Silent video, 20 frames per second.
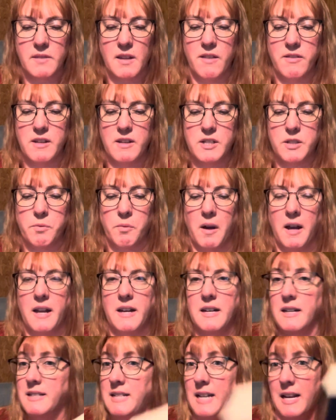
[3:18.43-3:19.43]
this
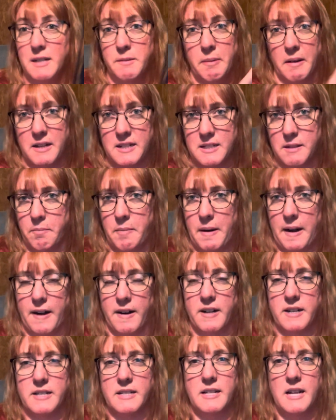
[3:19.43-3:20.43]
one takes place in
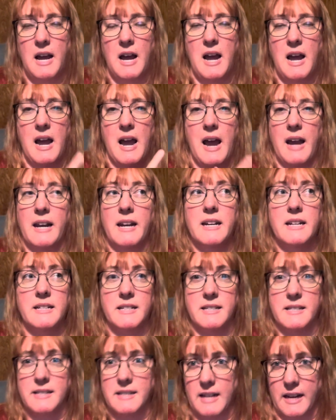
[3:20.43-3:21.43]
Paris, and it is
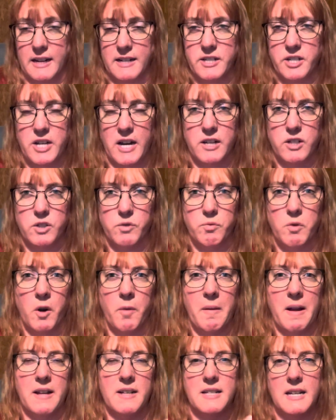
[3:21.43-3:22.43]
a second chance
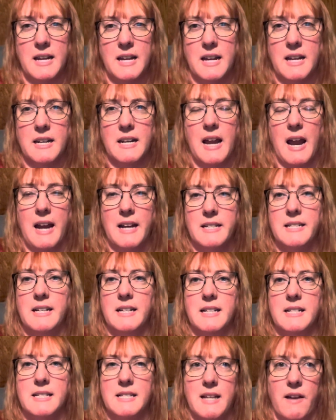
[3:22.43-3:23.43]
romance in
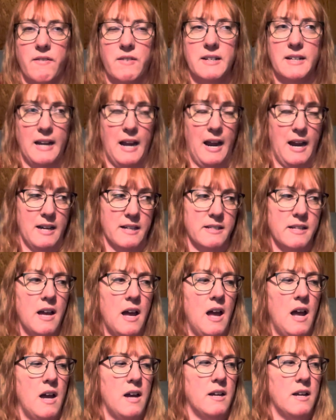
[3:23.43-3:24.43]
1878.
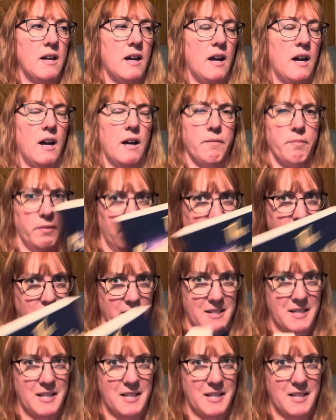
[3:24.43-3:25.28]
I believe that's